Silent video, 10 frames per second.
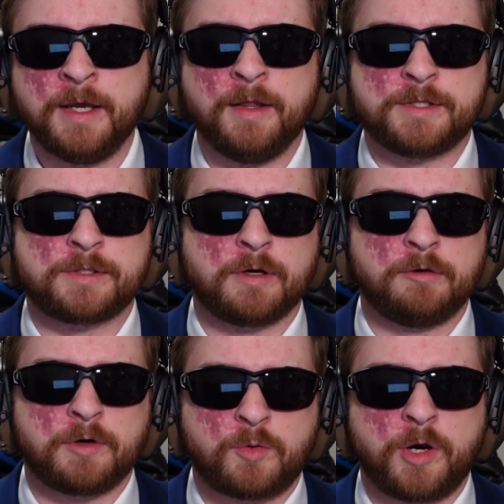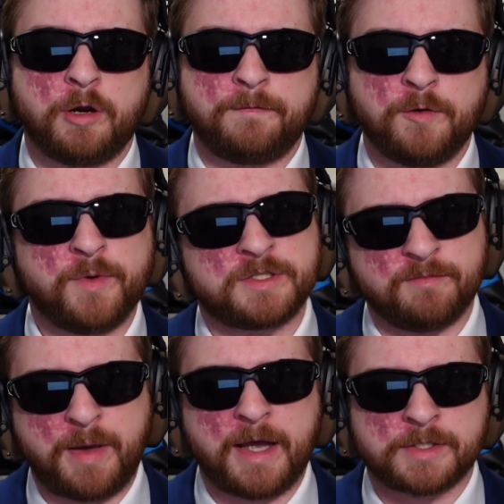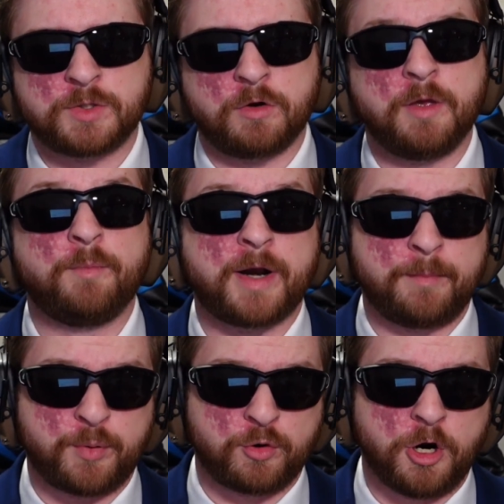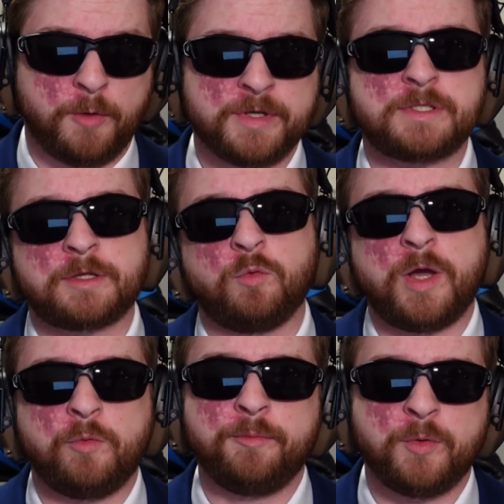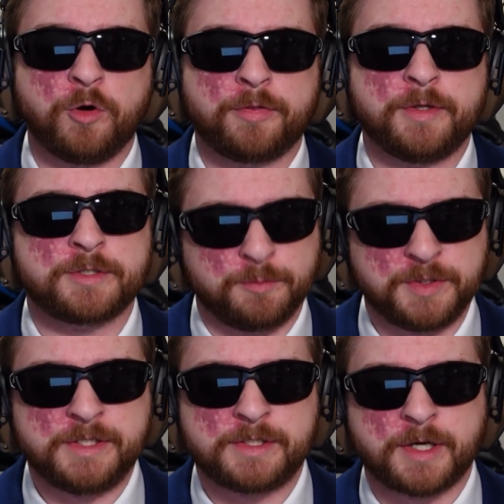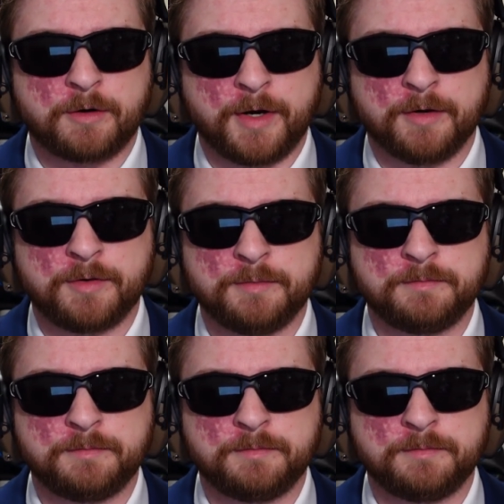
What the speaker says: This is going to require a few minutes of backstory, but I promise that the wait will be worth it, so please stick around.